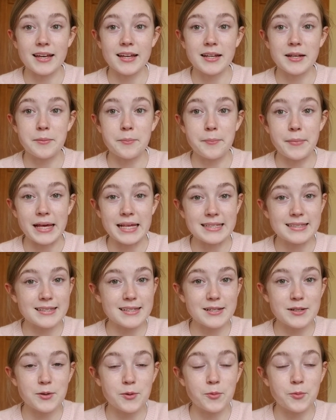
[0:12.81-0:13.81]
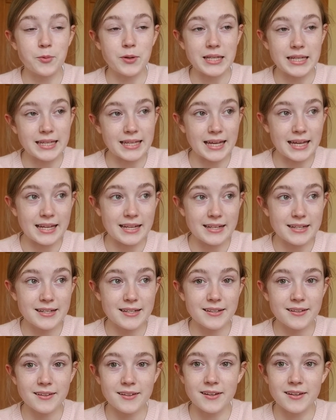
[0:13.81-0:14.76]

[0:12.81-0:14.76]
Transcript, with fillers: an amazing weekend.